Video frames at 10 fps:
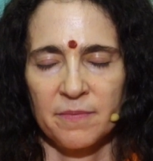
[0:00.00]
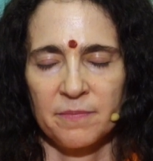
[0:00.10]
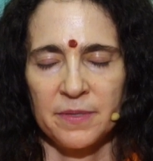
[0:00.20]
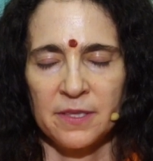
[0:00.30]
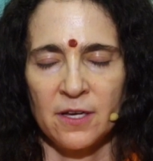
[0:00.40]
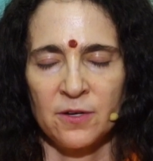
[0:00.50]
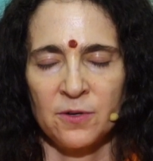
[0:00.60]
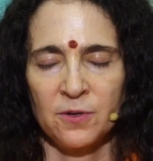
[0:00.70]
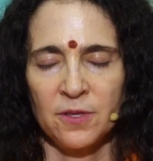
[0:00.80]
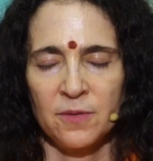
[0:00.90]

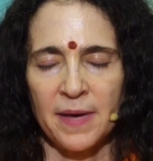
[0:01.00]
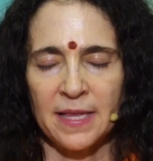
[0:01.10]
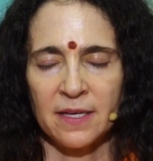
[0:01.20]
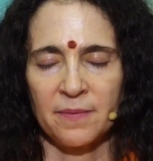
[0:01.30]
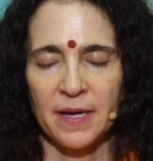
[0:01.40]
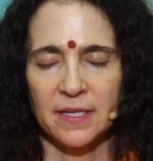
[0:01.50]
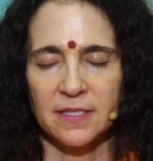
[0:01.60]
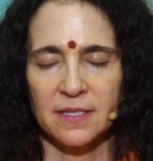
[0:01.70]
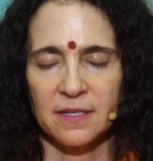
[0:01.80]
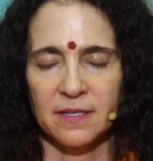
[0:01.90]
below the belly
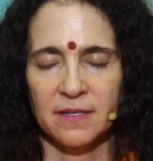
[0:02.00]
button,